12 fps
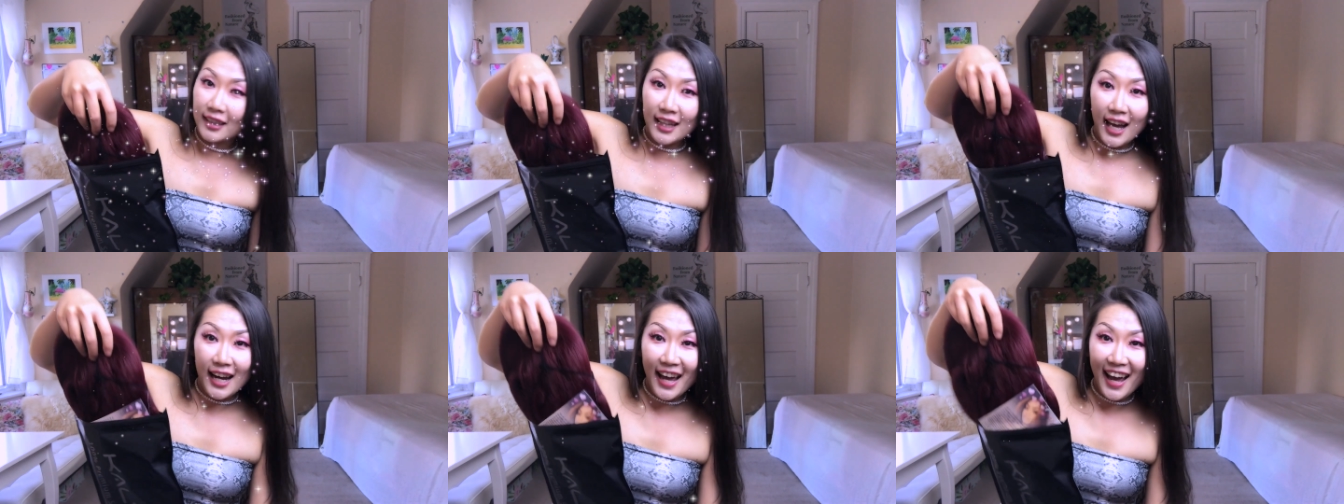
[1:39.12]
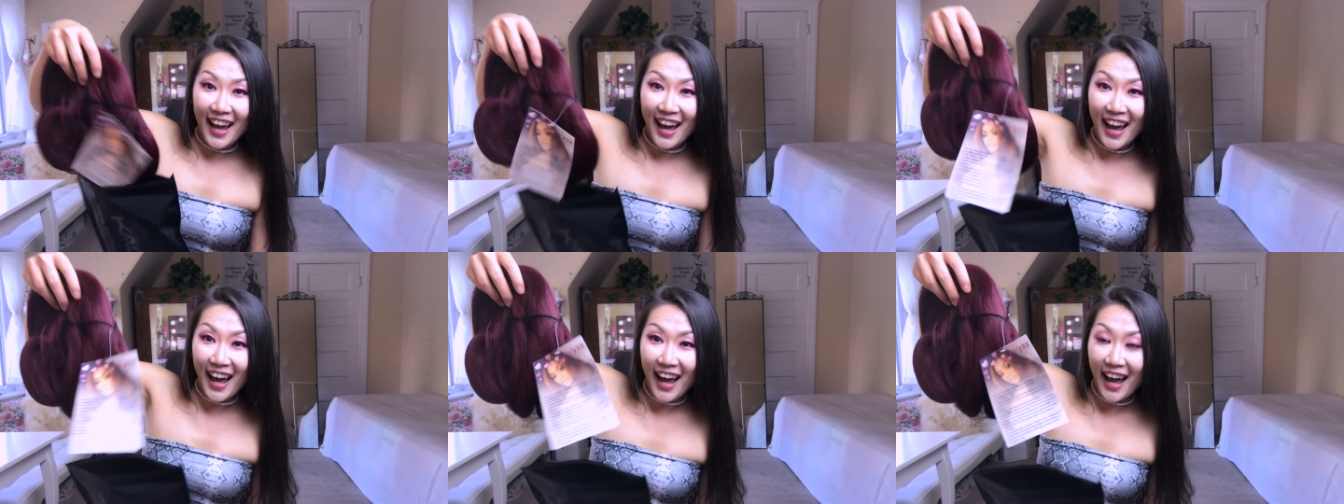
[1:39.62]

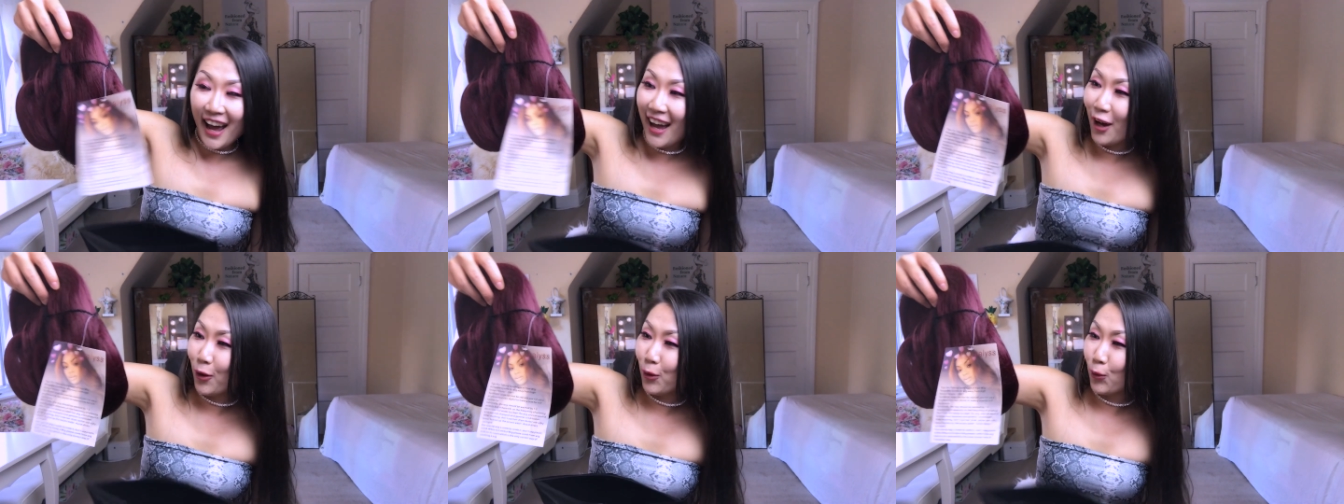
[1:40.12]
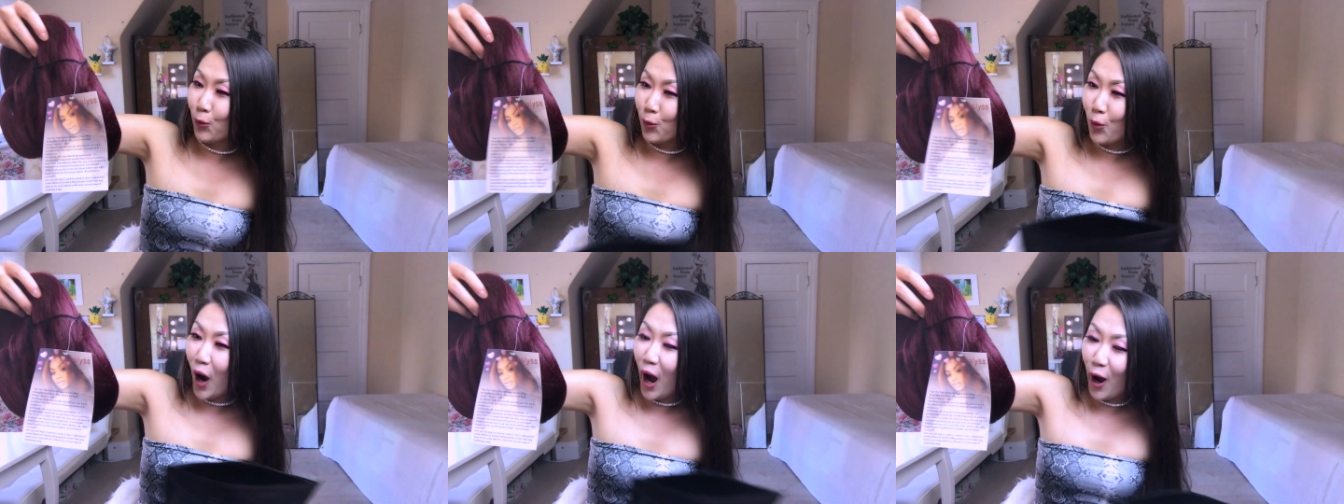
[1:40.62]

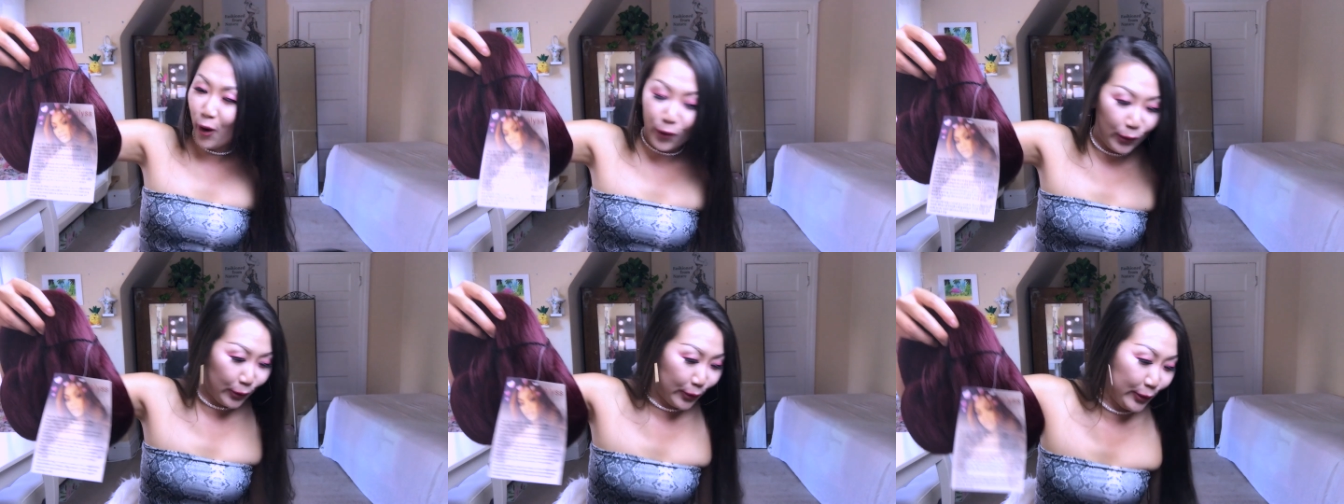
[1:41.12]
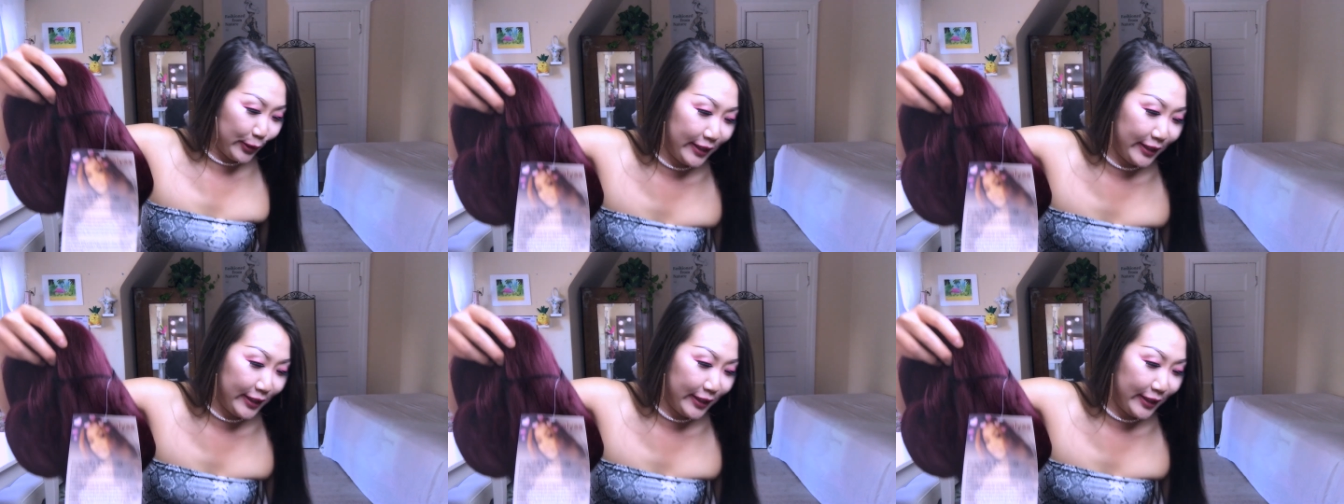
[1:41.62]
Ta-da! Wow!